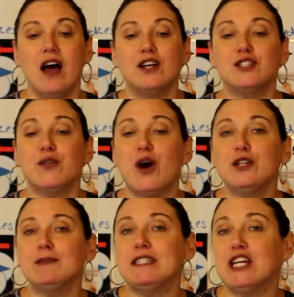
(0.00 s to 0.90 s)
So
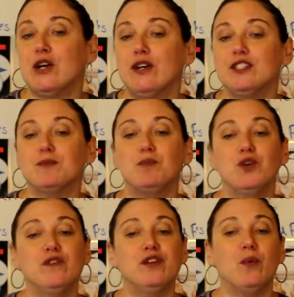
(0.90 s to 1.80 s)
those materials
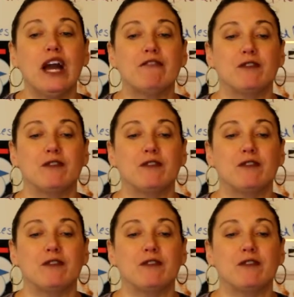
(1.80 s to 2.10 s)
moved away